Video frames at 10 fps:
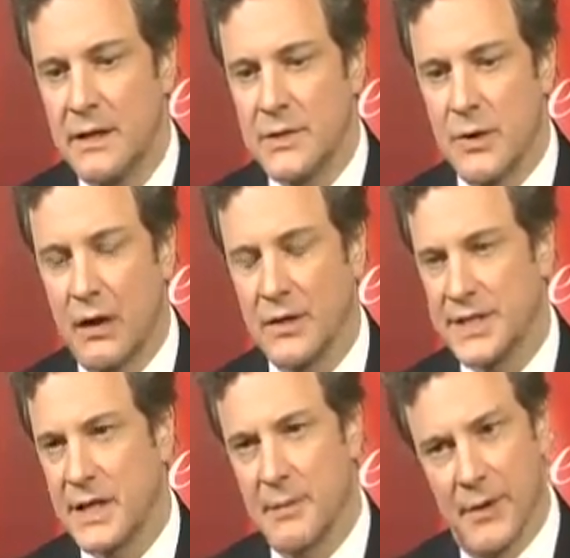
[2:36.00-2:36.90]

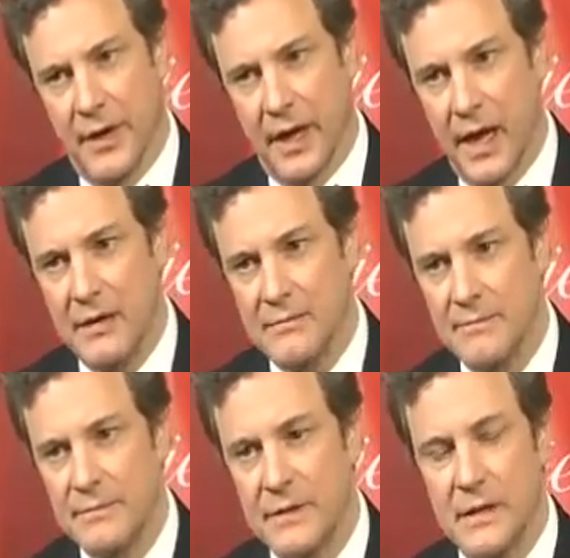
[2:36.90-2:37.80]
struggles to communicate.
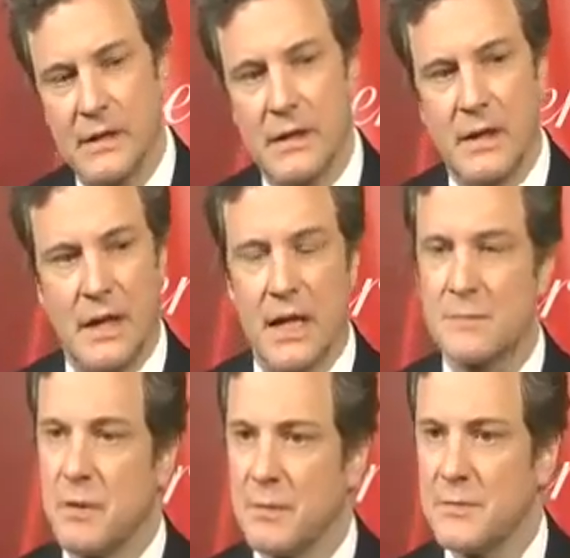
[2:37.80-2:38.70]
He
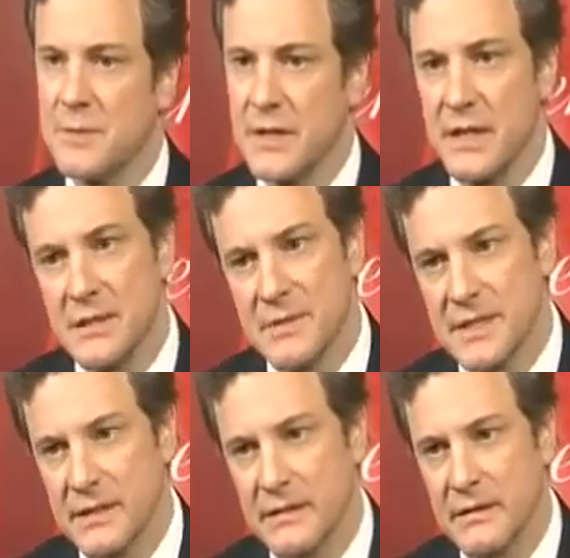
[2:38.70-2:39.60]
has problems with
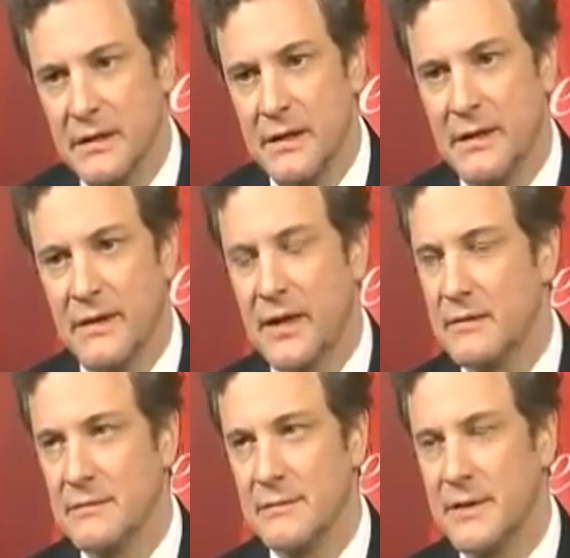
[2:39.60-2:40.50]
intimacy. Now
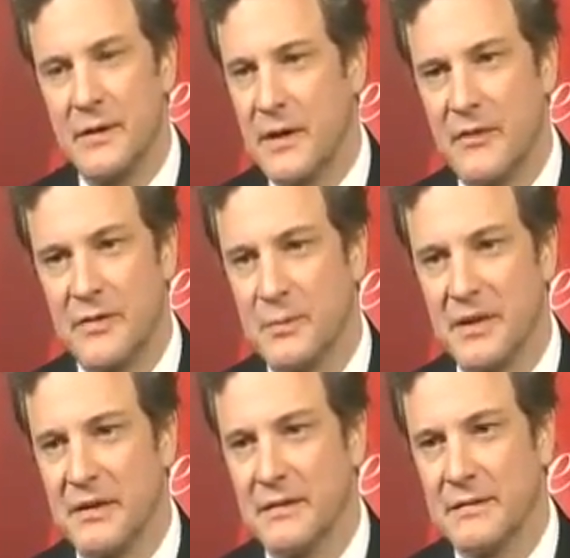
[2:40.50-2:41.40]
that, you don't have to
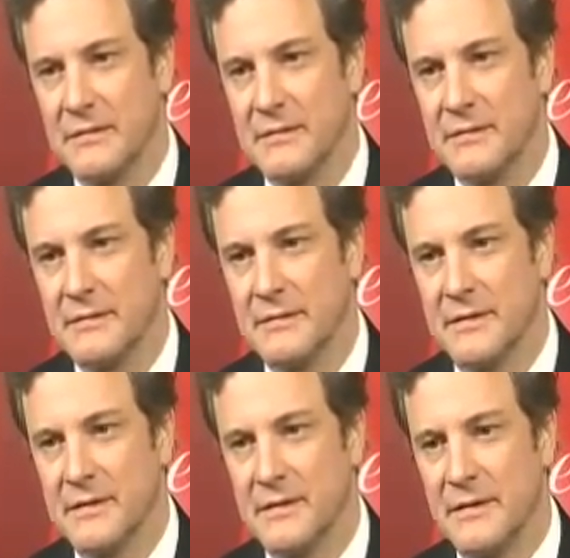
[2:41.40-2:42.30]
be
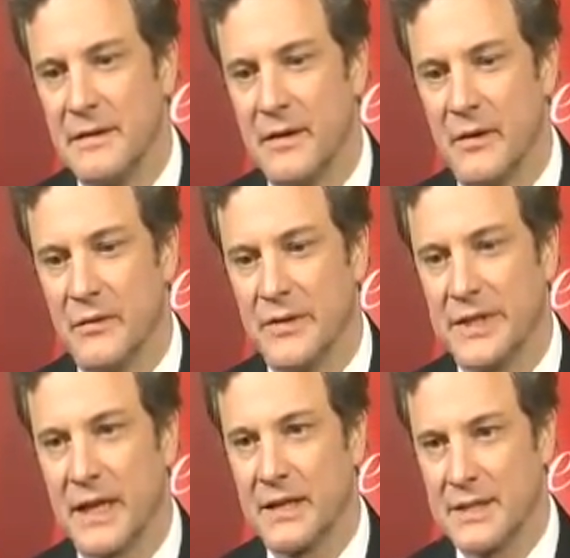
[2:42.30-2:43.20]
you know, the
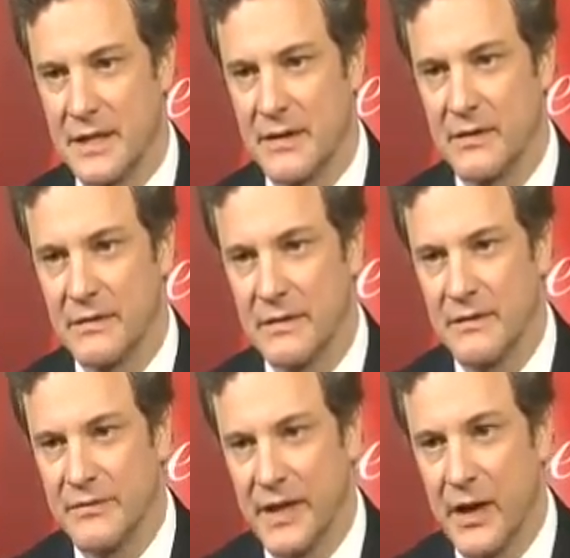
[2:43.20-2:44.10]
second son
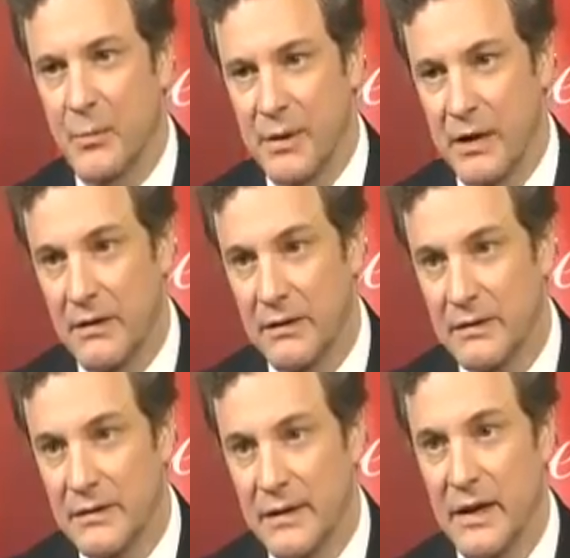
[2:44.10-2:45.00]
of the heir apparent
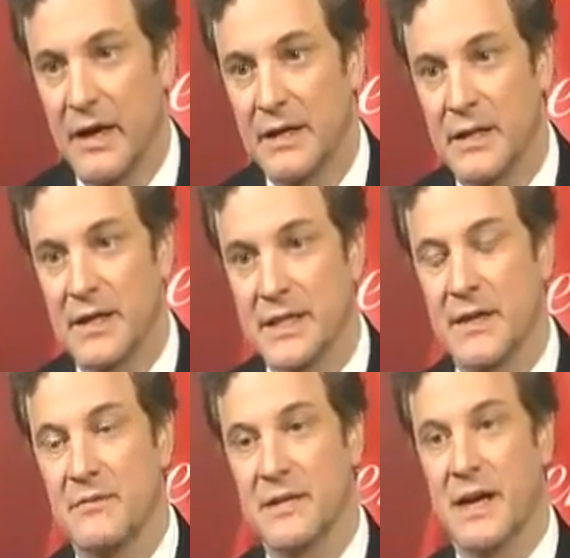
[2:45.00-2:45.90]
in
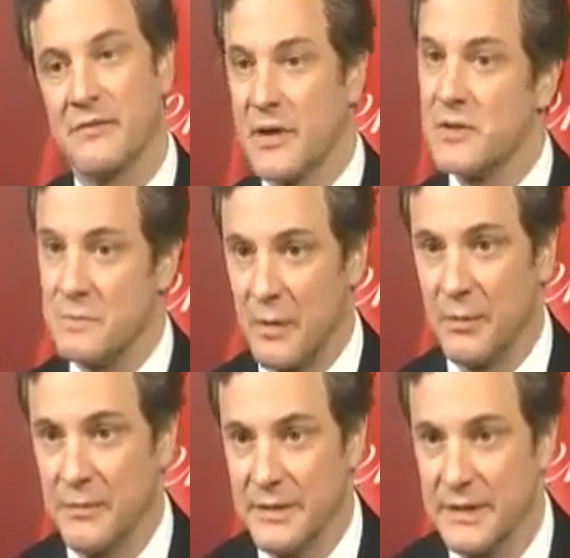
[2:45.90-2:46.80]
1937 to have those
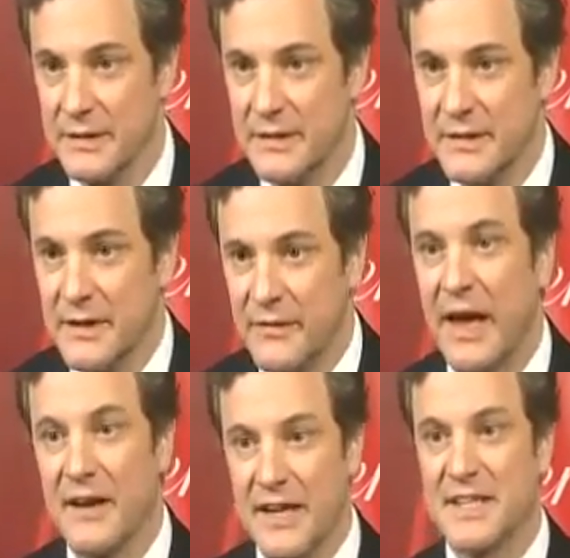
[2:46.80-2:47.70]
problems.
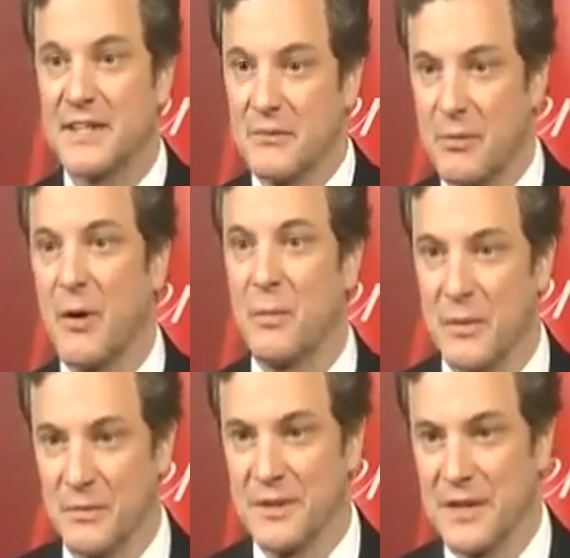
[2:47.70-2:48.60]
That list of
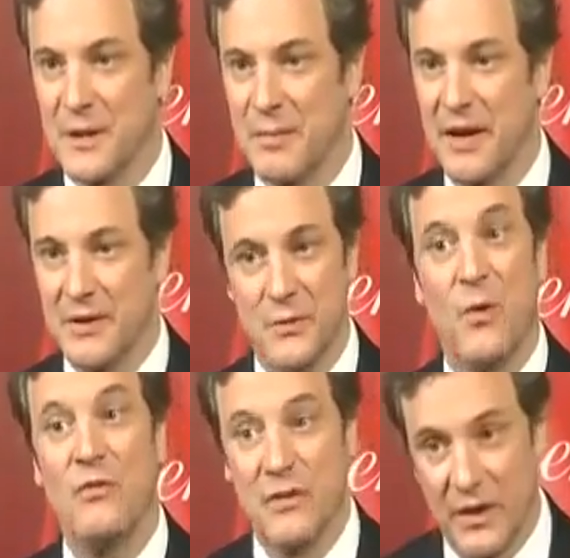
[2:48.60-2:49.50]
problems can apply to an
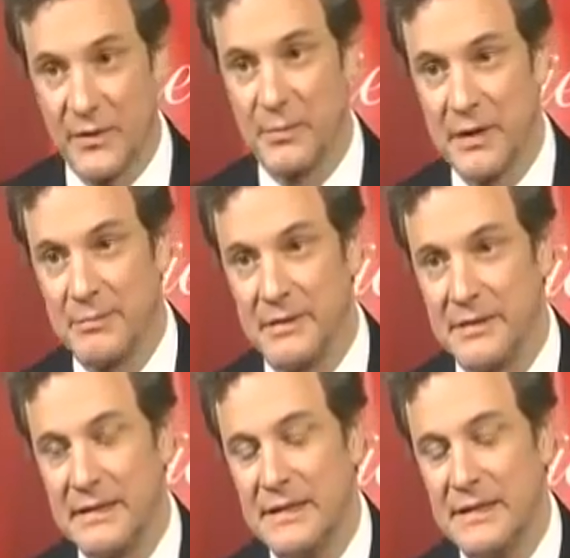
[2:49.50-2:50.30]
awful lot of people.